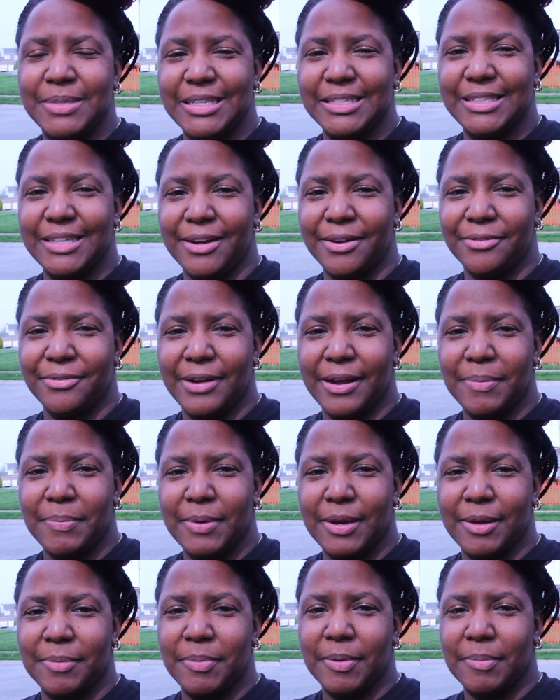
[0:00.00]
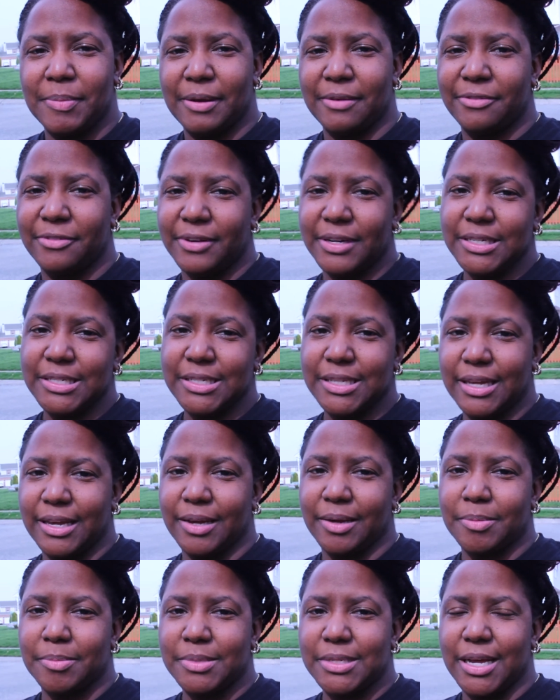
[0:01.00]
Just now wrapping up at my friend's
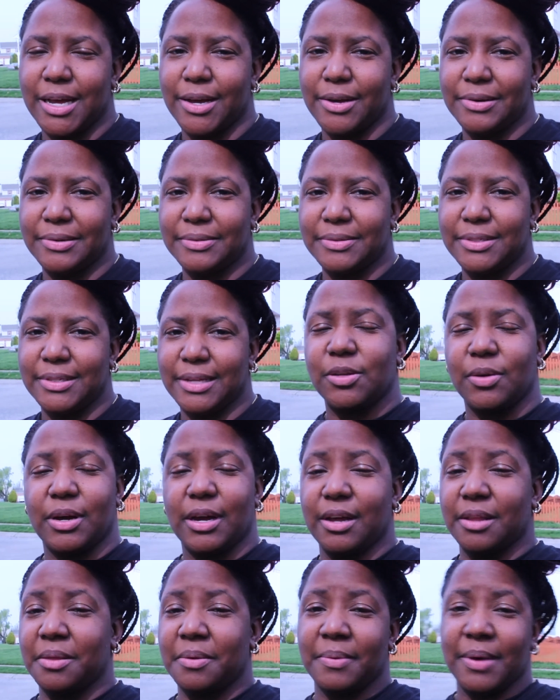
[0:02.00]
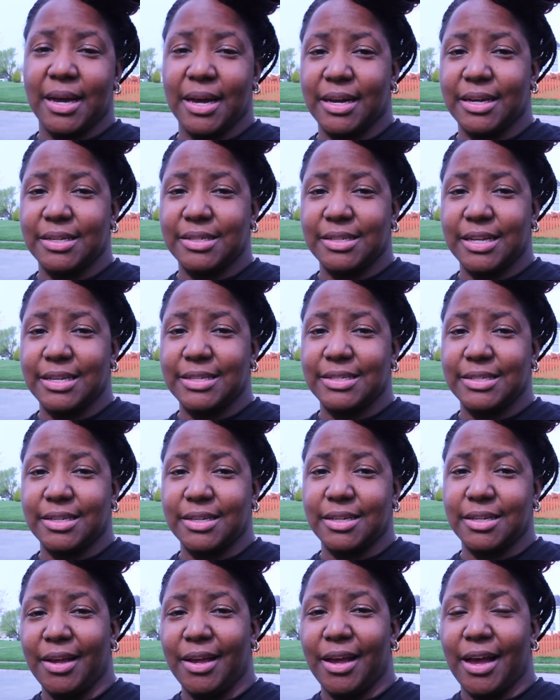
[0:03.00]
Kim's house. So otherwise, that's
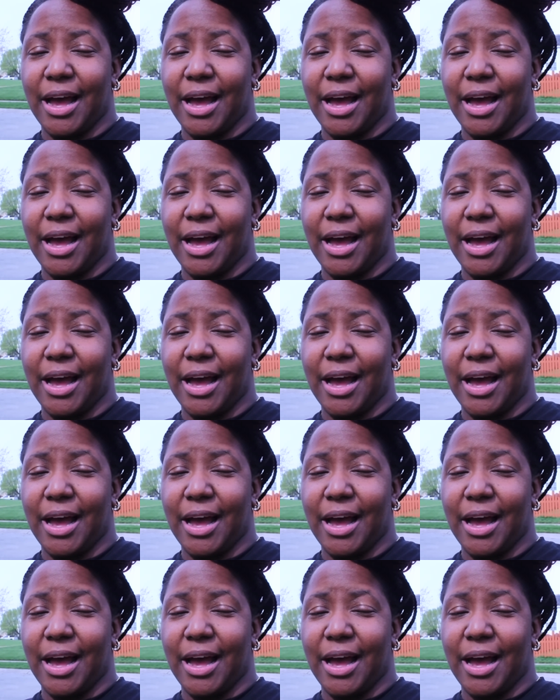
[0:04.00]
it.